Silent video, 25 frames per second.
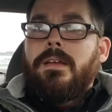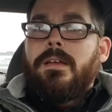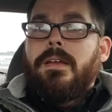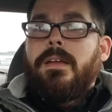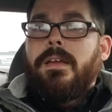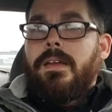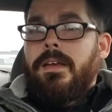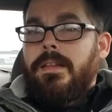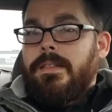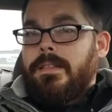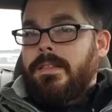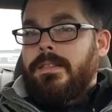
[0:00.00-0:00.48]

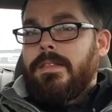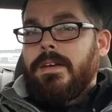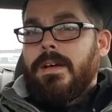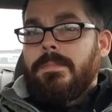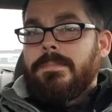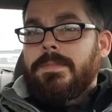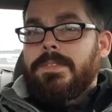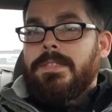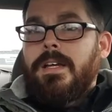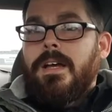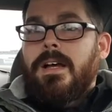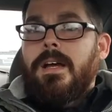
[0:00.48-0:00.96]
hit
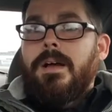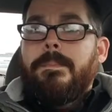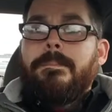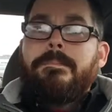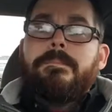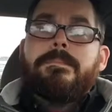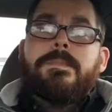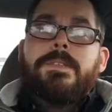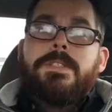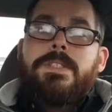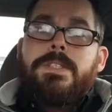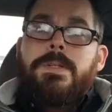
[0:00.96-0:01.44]
thumbs up,
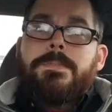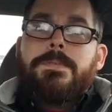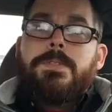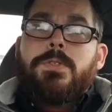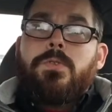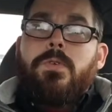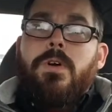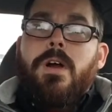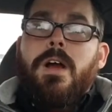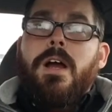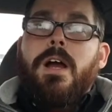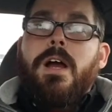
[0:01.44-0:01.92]

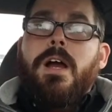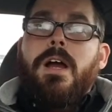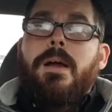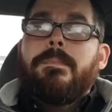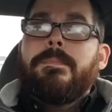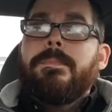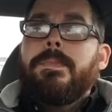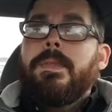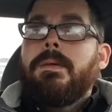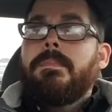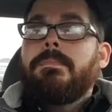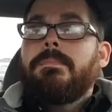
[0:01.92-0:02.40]

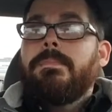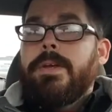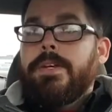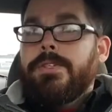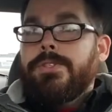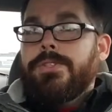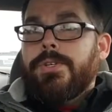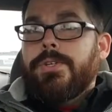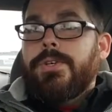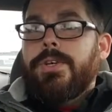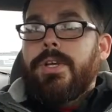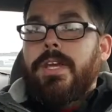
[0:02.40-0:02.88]
subscribe, make
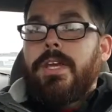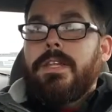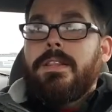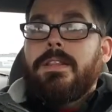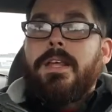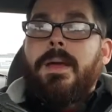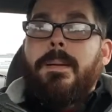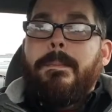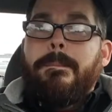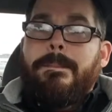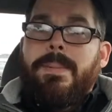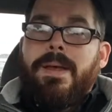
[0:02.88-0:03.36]
sure you hit
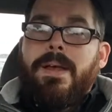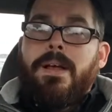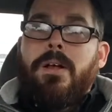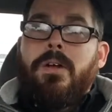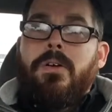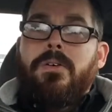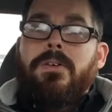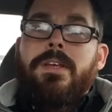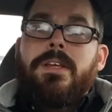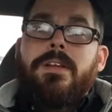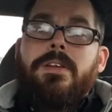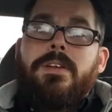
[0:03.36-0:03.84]
that
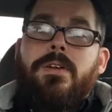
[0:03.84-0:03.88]
bell, get